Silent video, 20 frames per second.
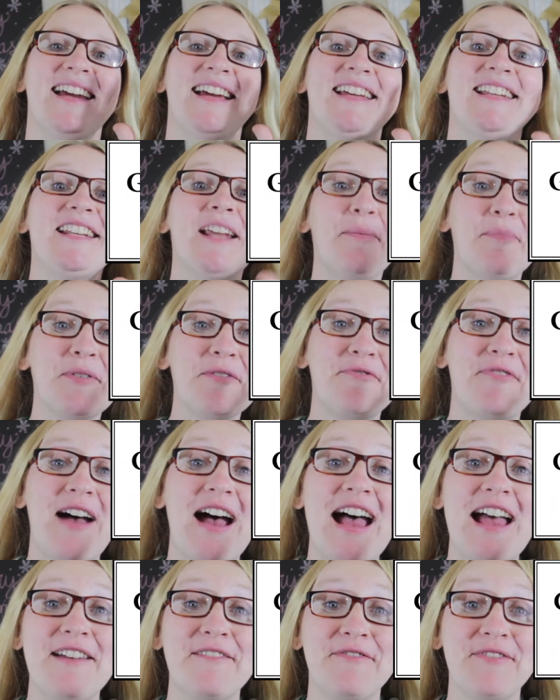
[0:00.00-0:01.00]
Number
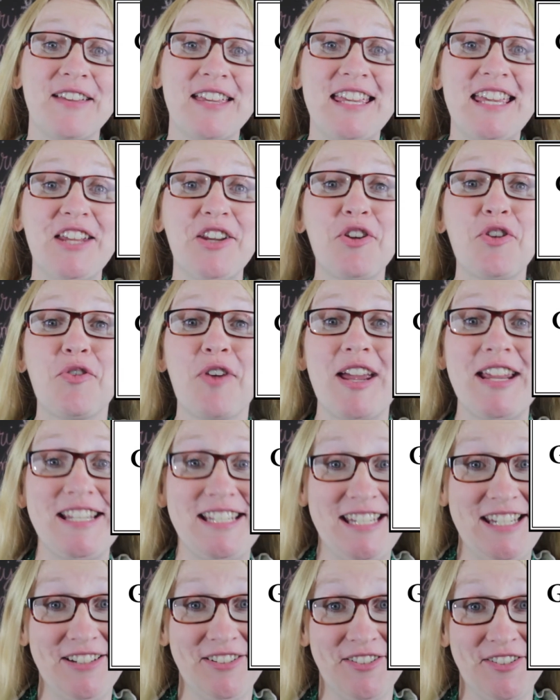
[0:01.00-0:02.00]
5, get a
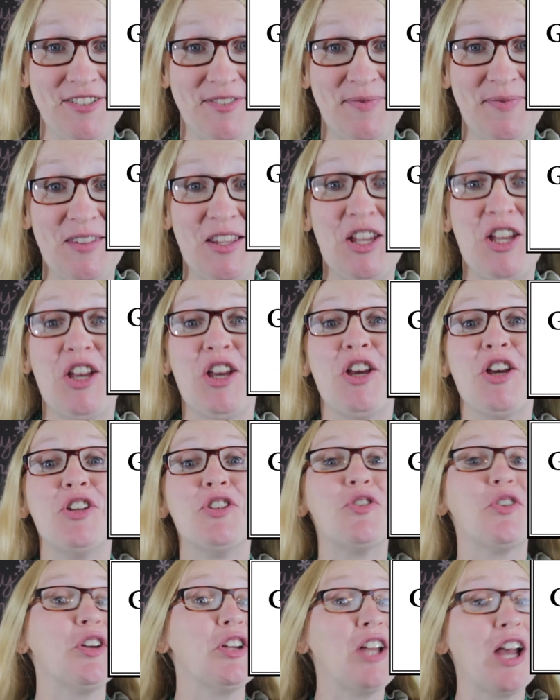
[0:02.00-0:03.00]
great deal.
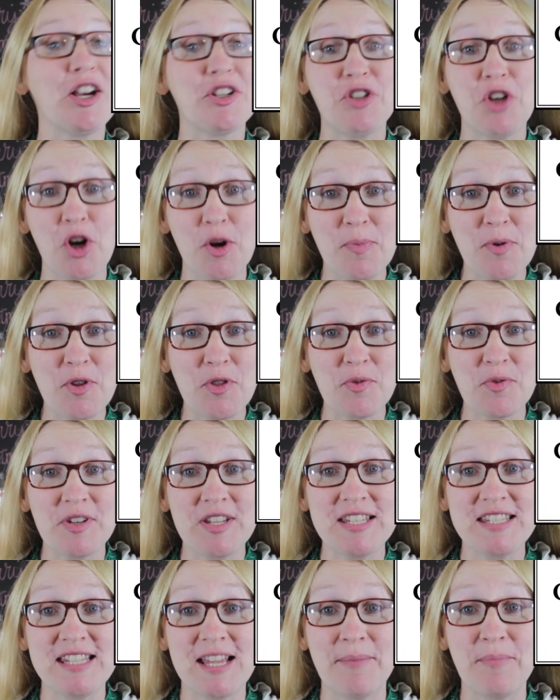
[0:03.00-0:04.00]
During October through
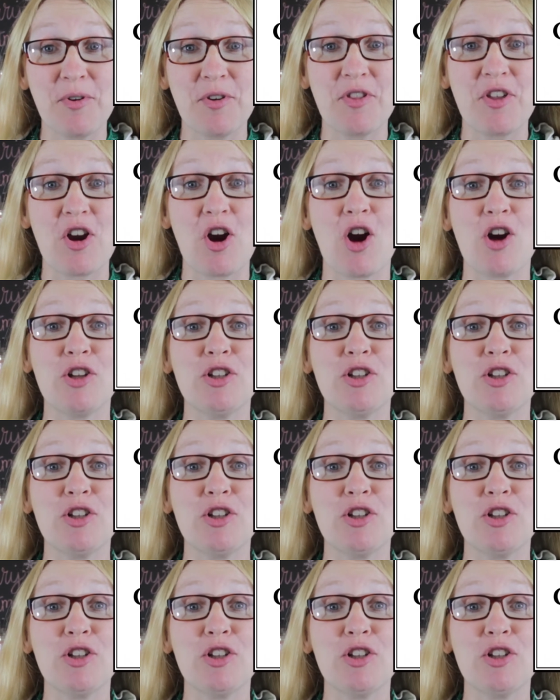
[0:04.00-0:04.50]
December, there are